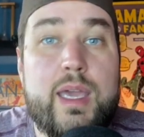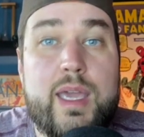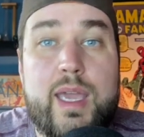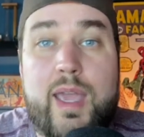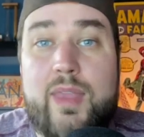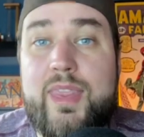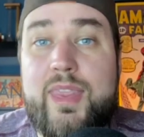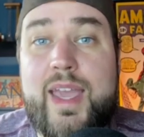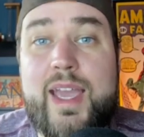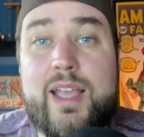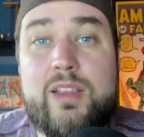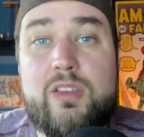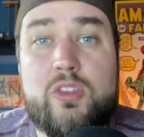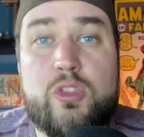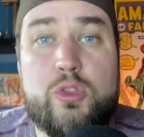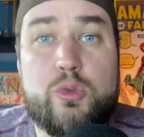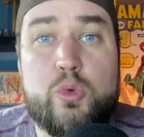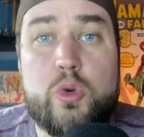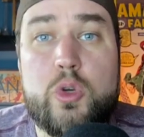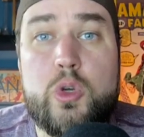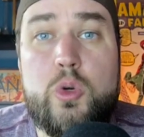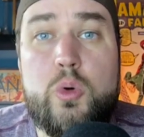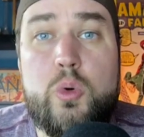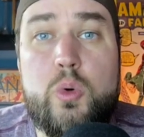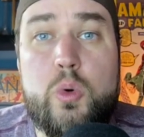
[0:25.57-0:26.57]
and that's
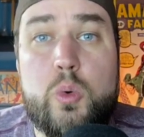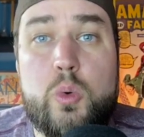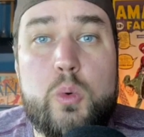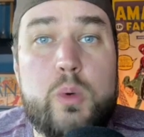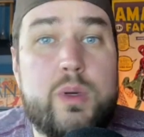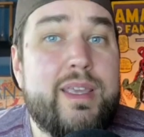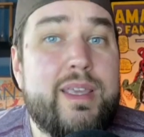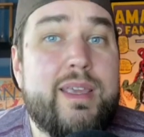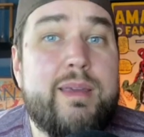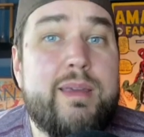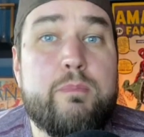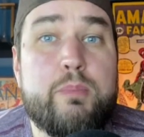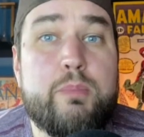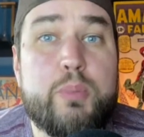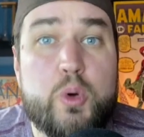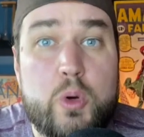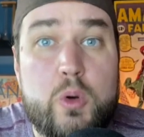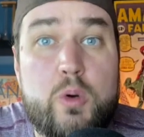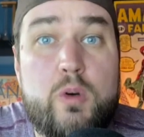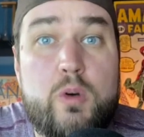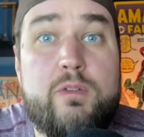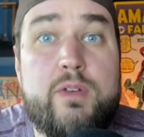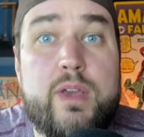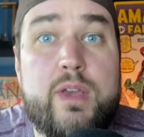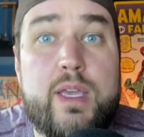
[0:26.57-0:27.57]
through
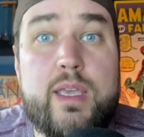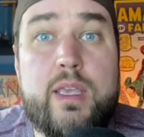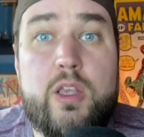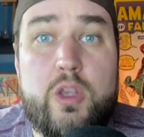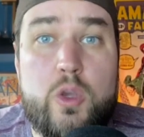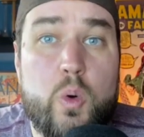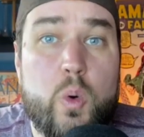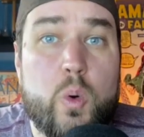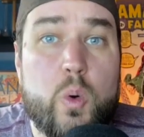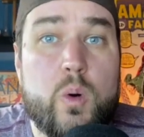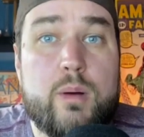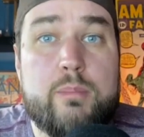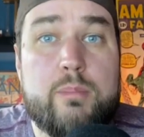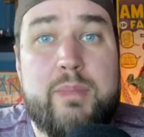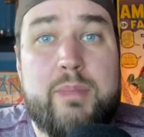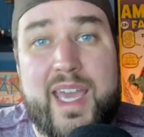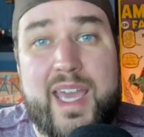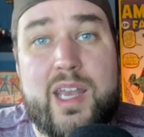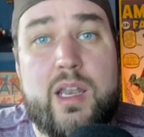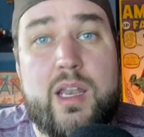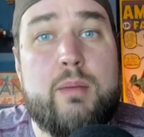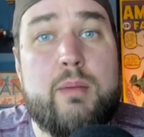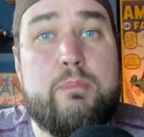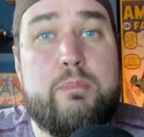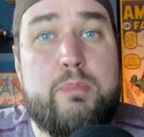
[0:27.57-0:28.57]
improving your
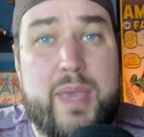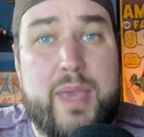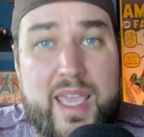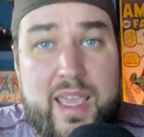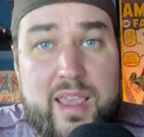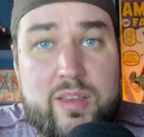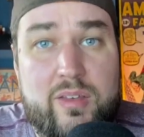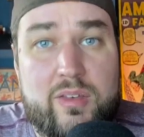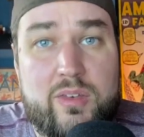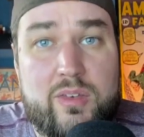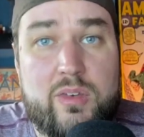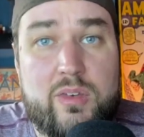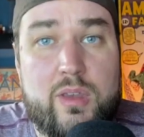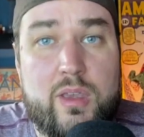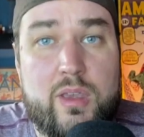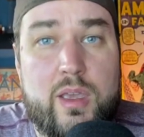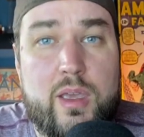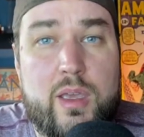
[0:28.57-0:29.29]
mana base.